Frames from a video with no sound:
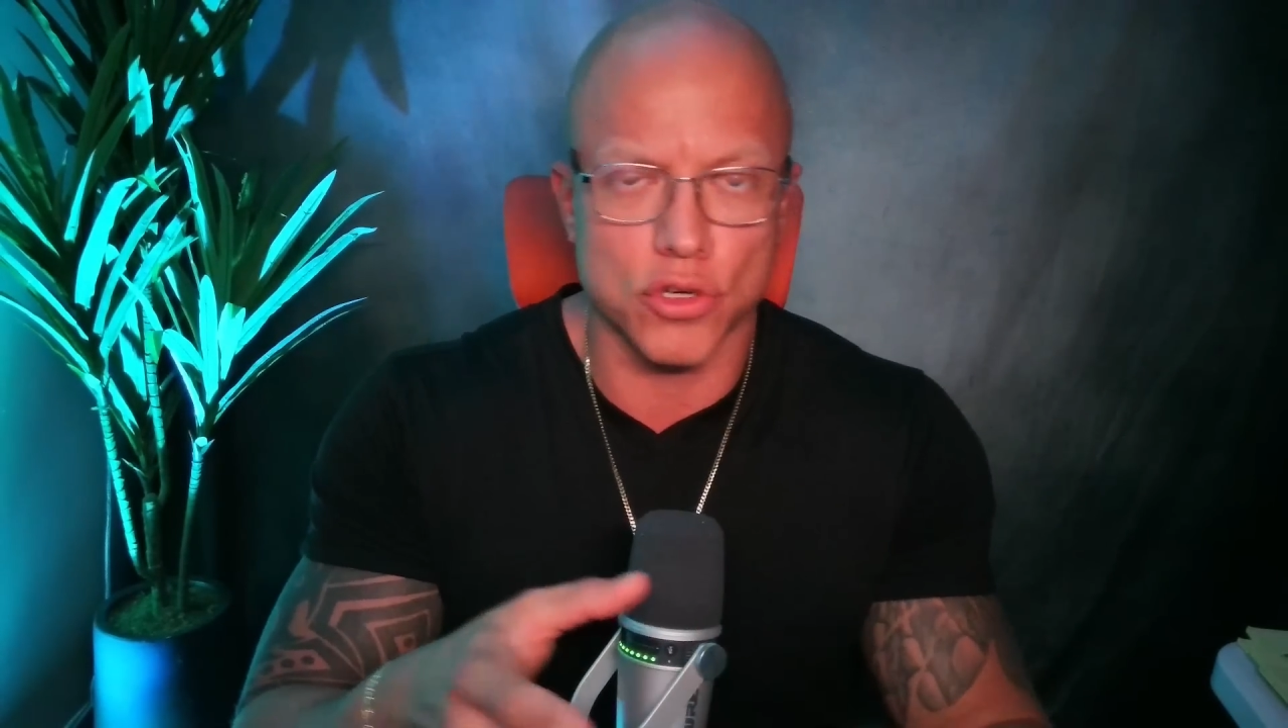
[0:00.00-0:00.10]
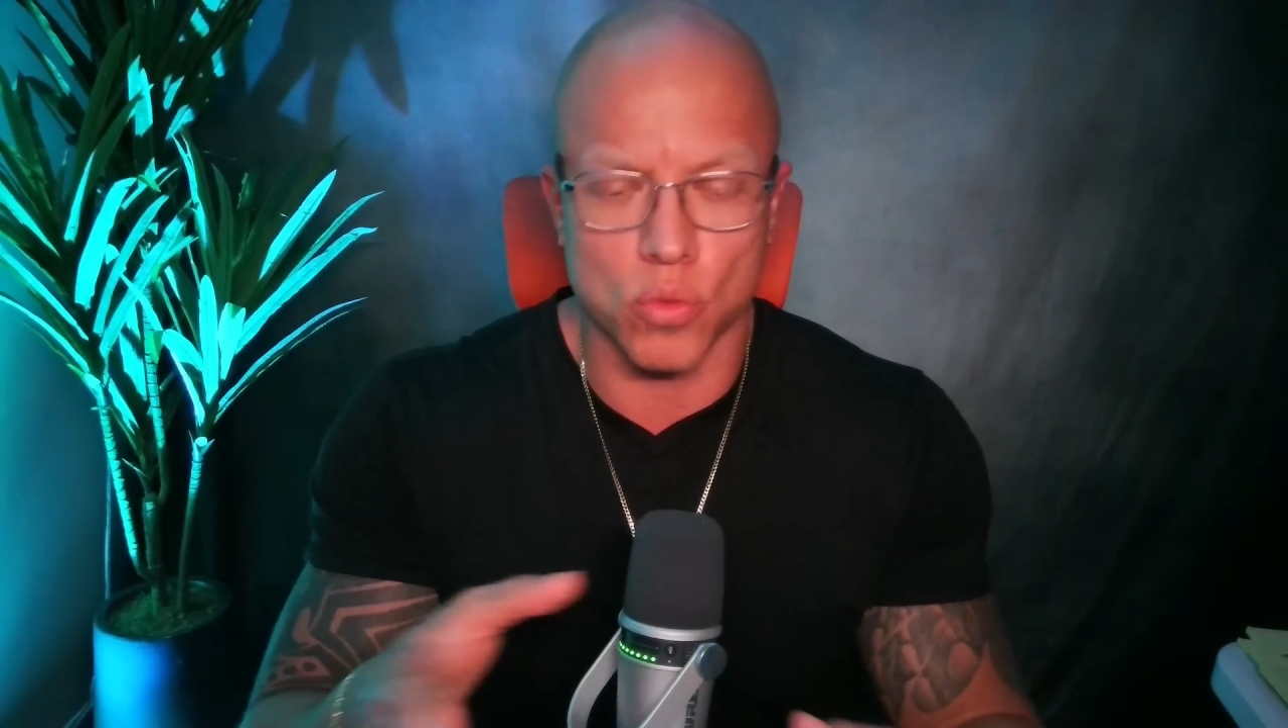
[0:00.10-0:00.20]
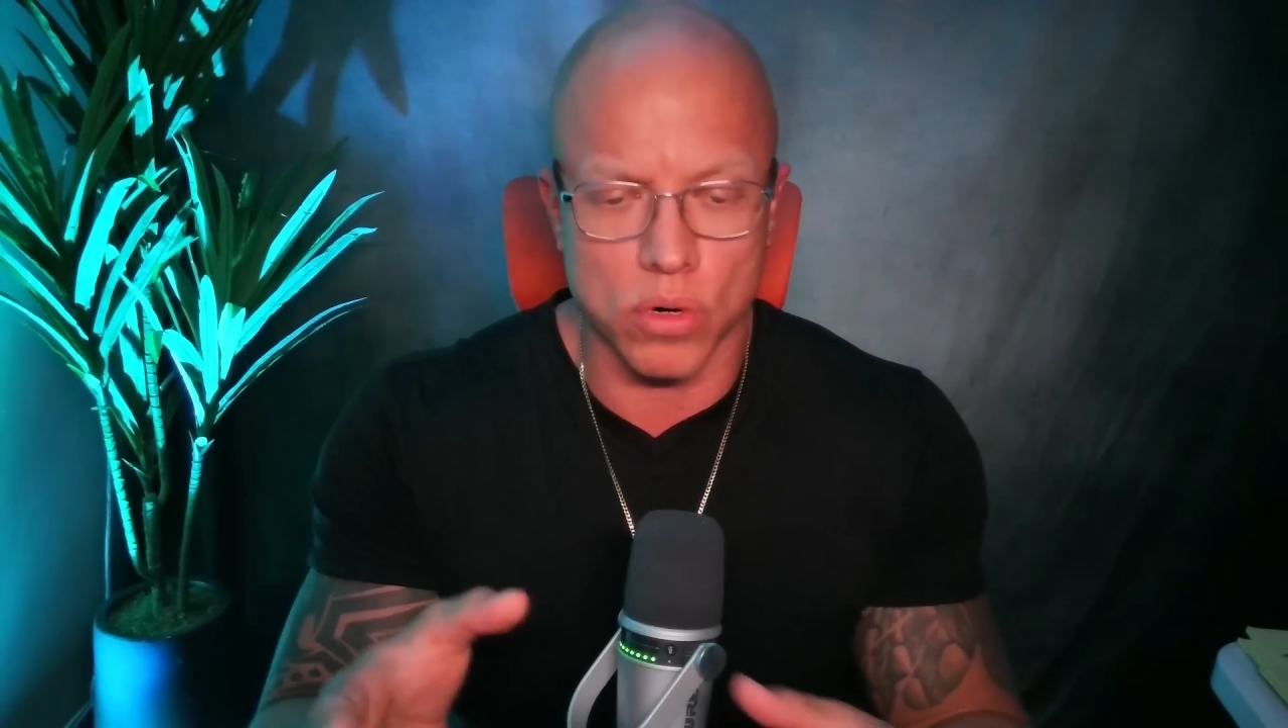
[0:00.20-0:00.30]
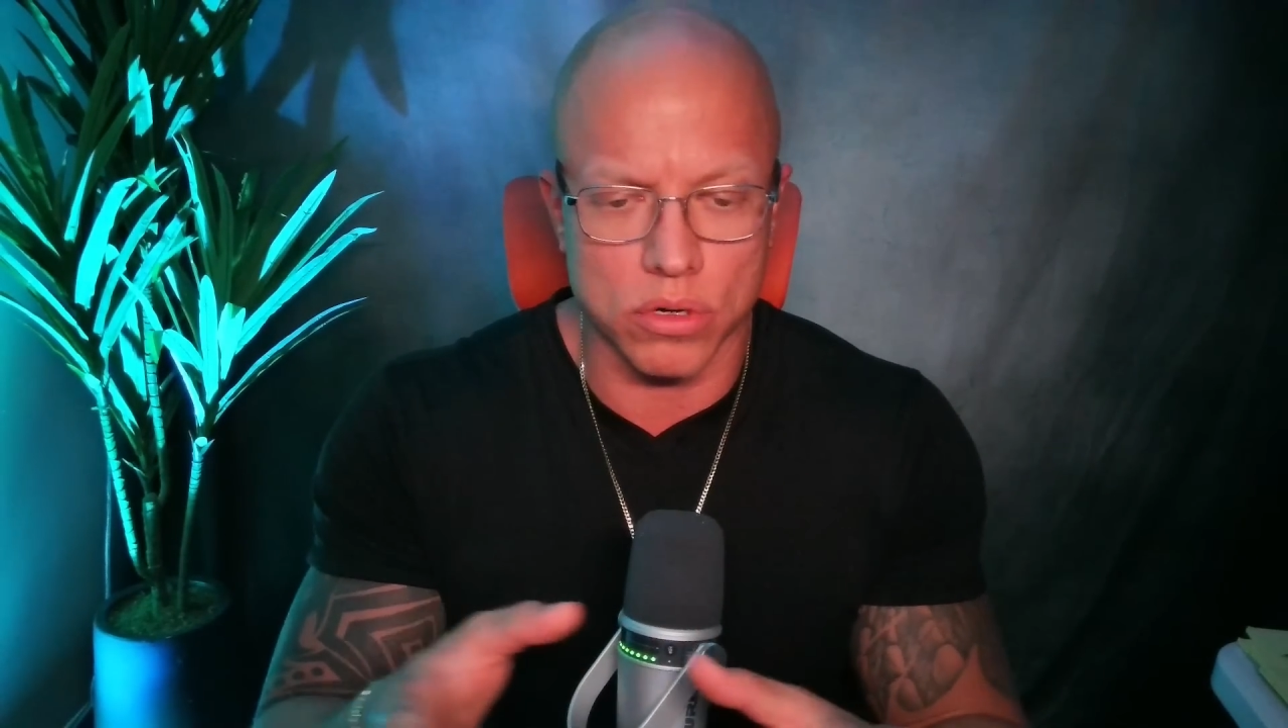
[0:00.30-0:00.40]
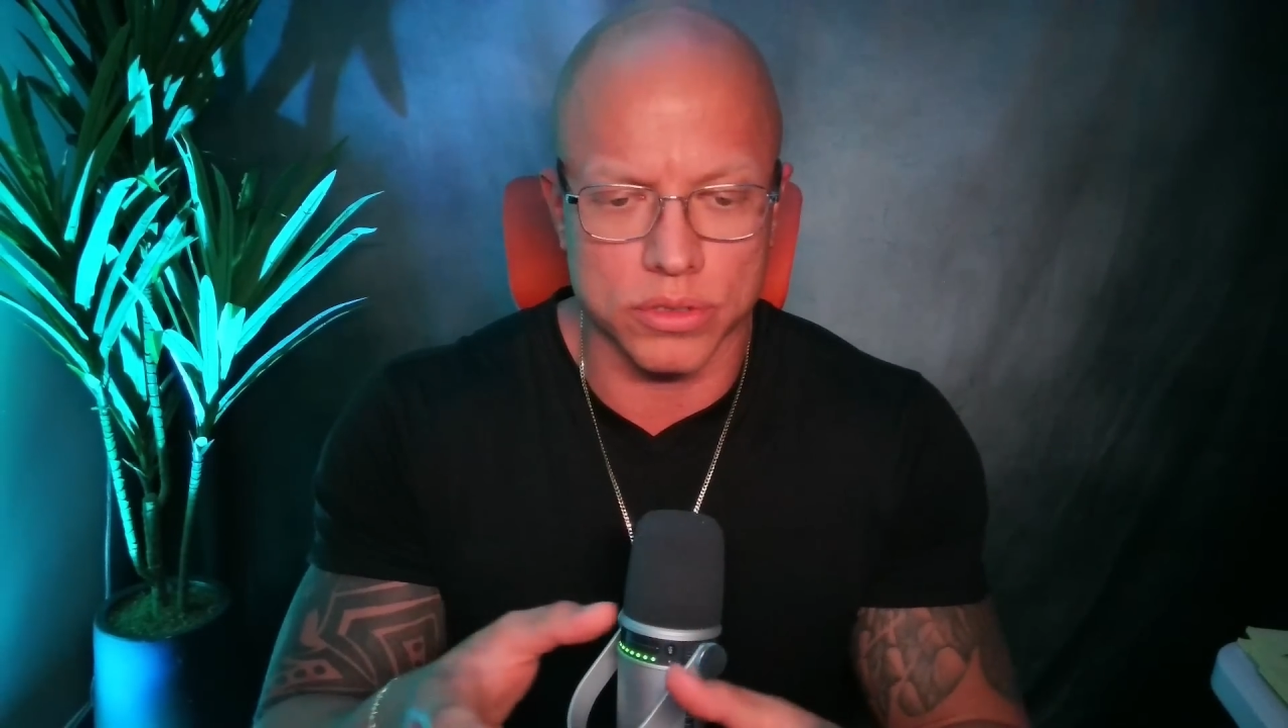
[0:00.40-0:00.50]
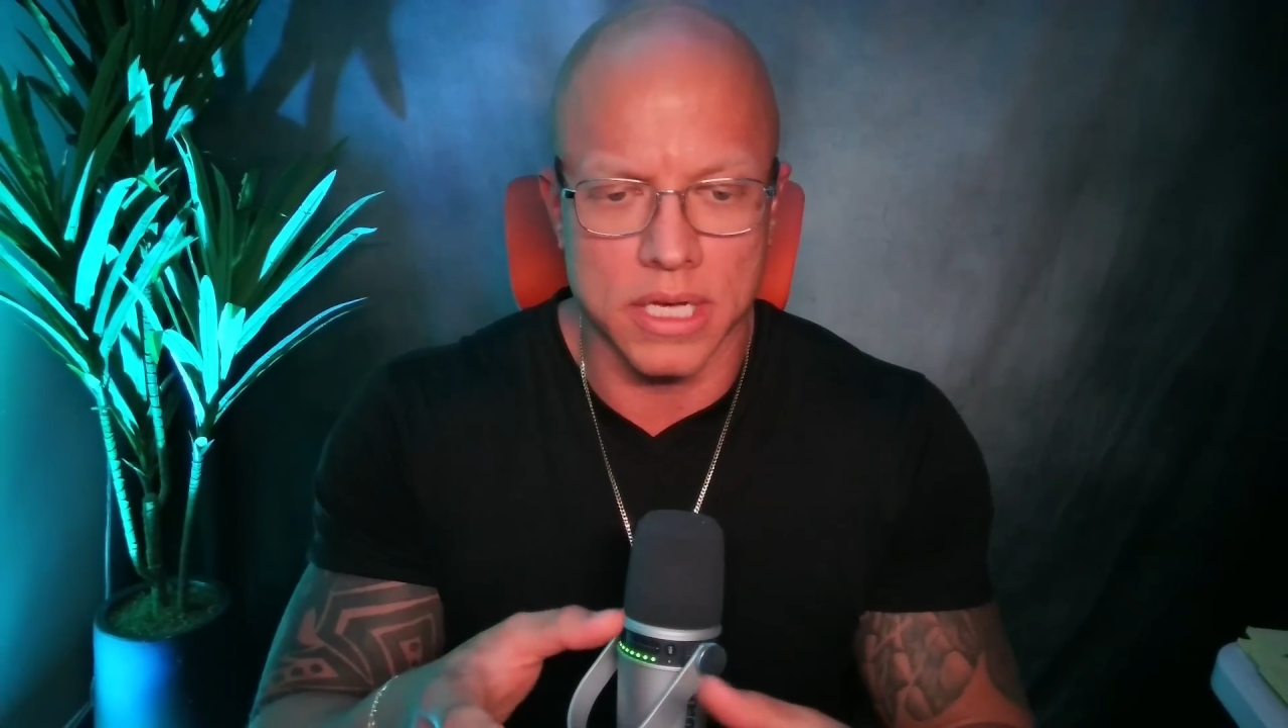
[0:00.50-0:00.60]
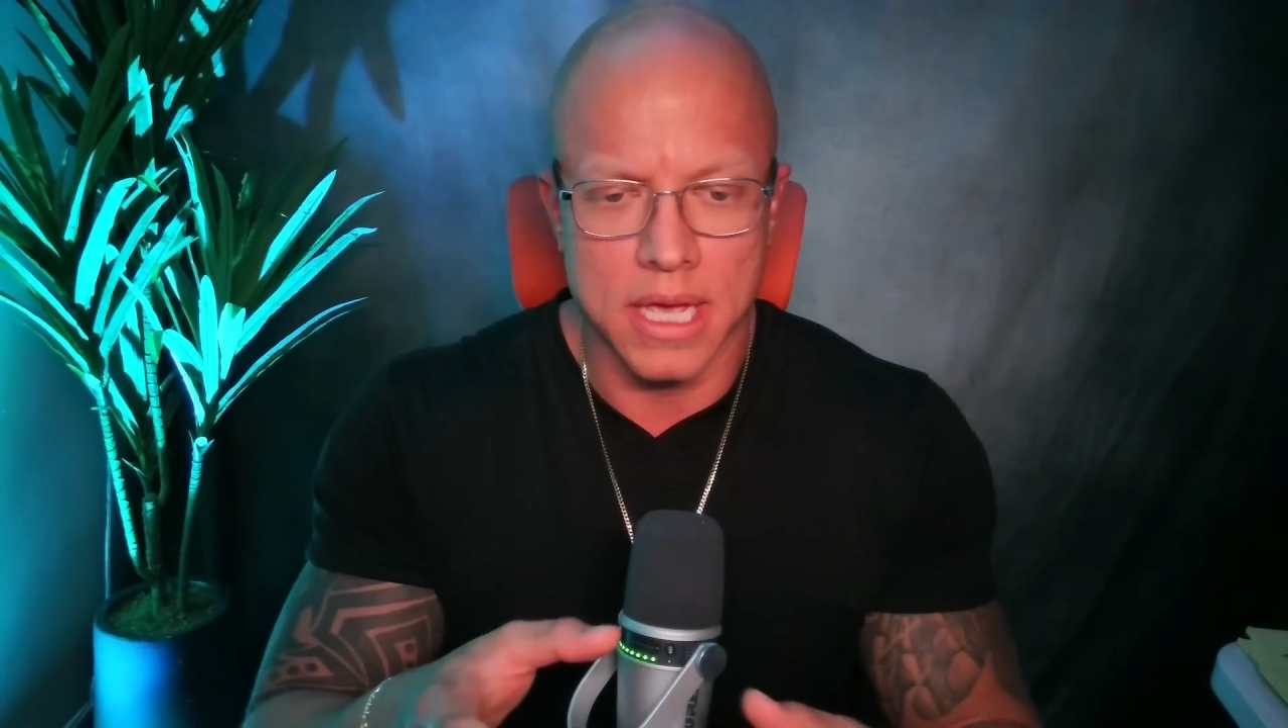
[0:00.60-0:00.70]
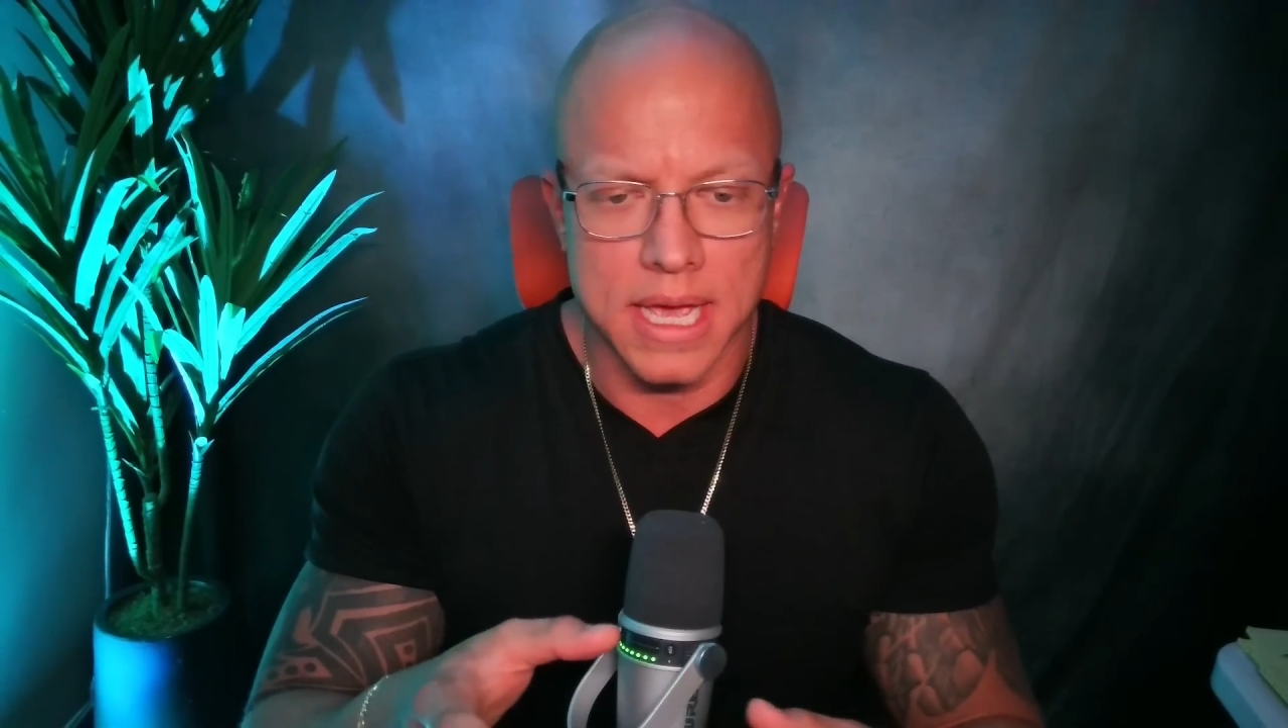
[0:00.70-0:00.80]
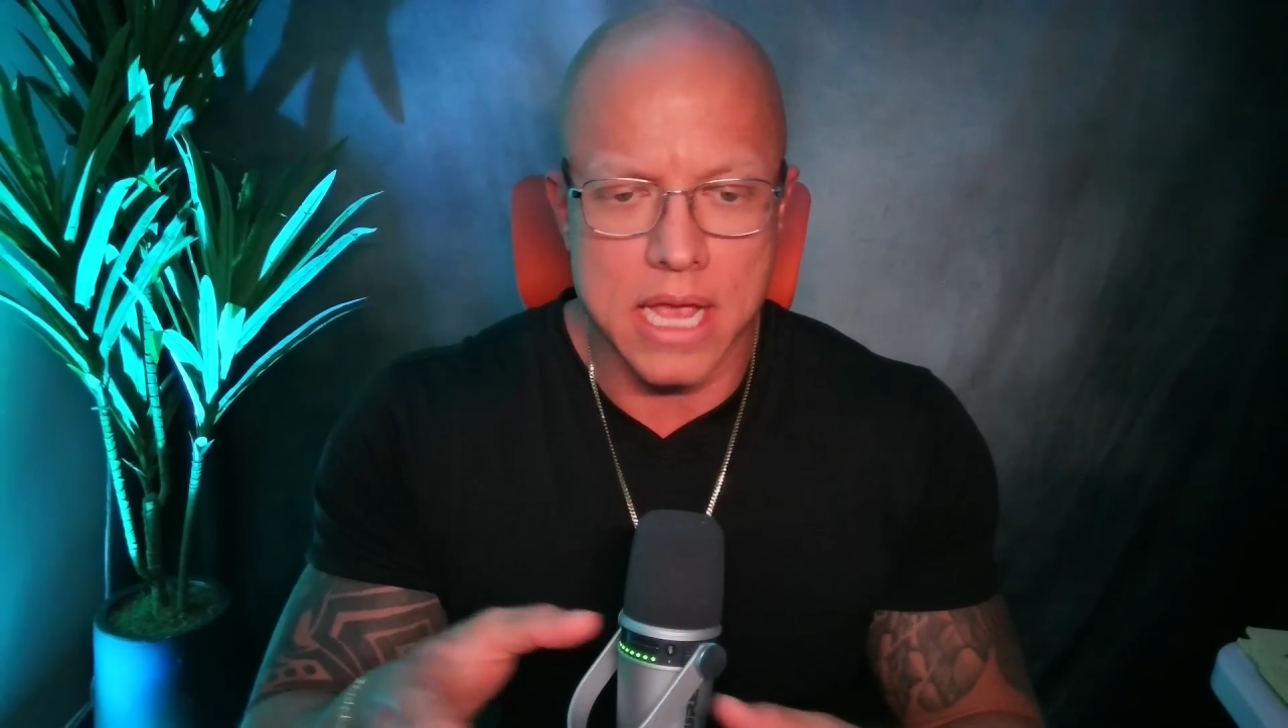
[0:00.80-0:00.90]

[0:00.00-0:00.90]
in your world,